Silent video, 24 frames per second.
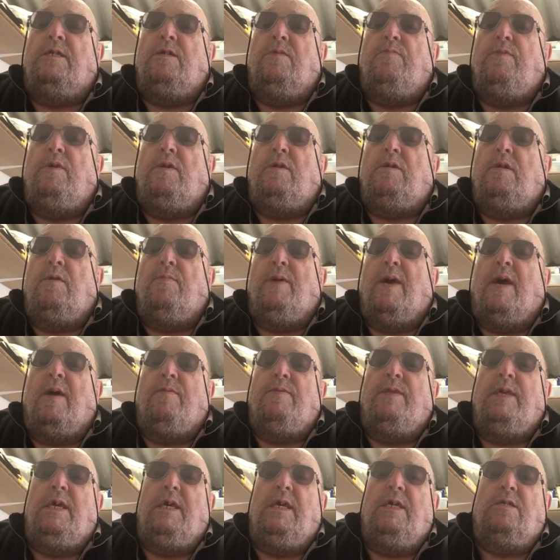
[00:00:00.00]
the beauty
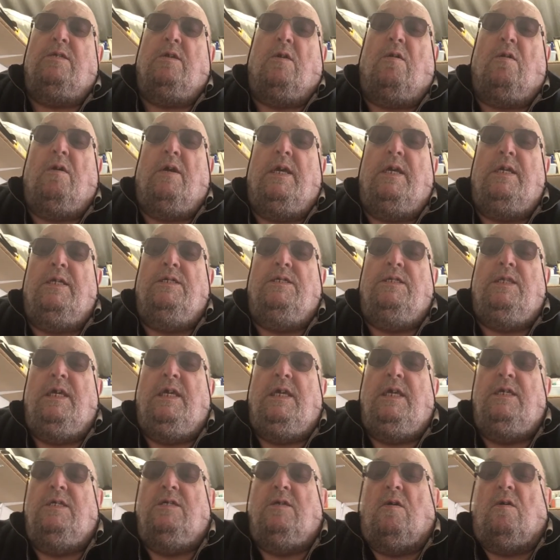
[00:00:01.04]
about these is
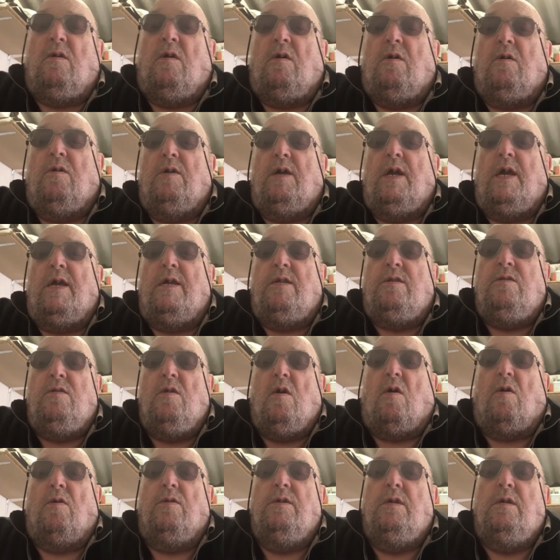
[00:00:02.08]
these are a
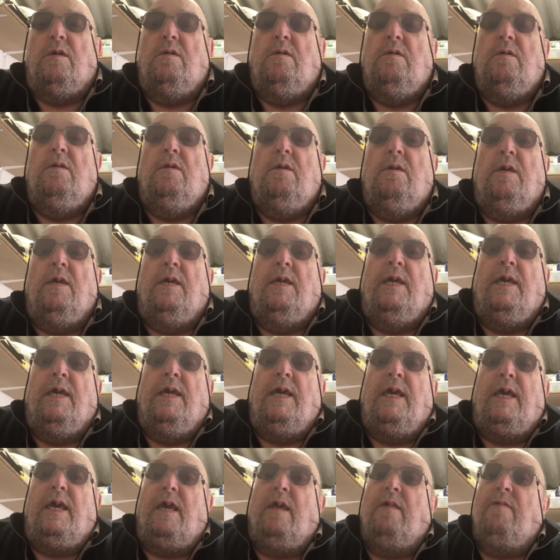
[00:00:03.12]

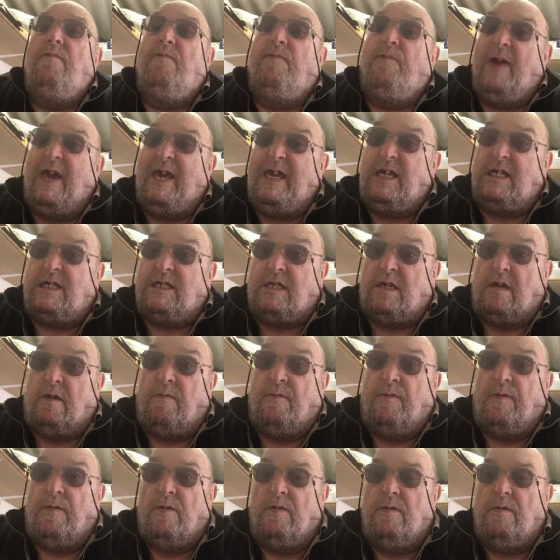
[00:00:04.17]
non-invasive